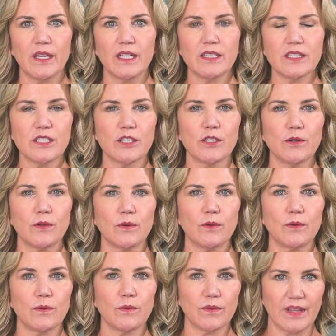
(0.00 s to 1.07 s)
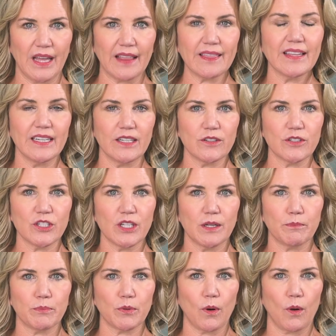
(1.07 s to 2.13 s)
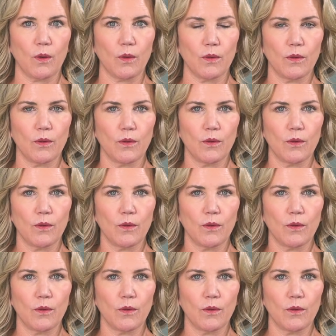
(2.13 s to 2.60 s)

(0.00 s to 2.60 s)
into that leadership role.